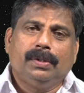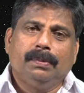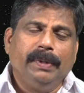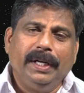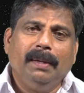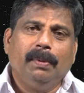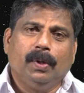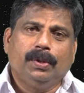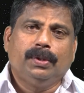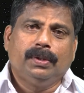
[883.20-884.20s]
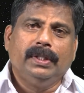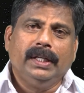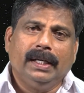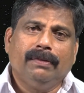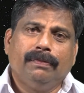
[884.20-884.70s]
mainly because
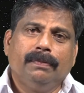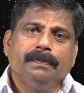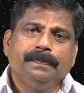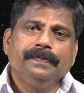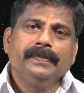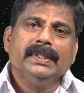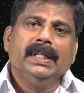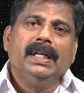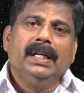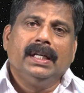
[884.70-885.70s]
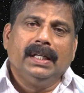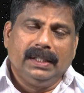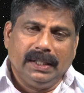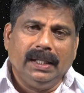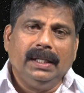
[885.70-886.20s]
they have
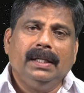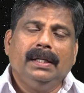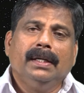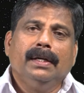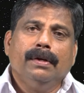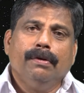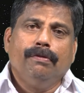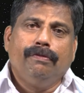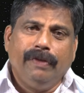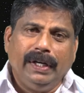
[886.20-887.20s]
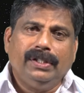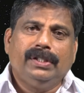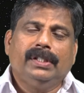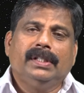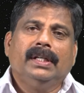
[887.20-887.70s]
really
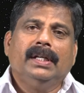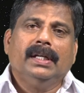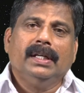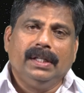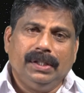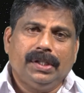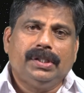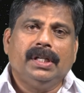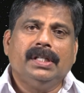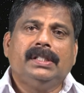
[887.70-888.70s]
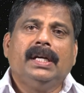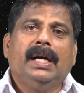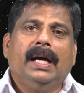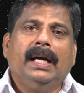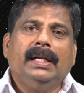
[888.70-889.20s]
faced rejections
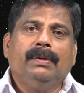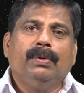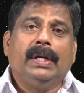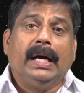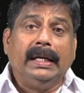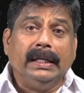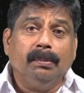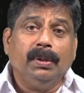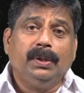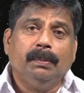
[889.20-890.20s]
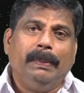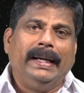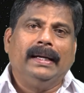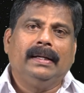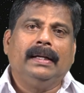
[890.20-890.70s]
and they were unable to
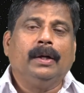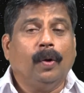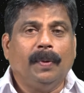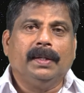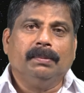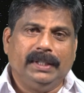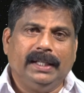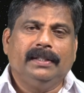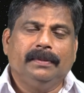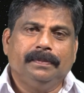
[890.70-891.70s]
bear and overcome that.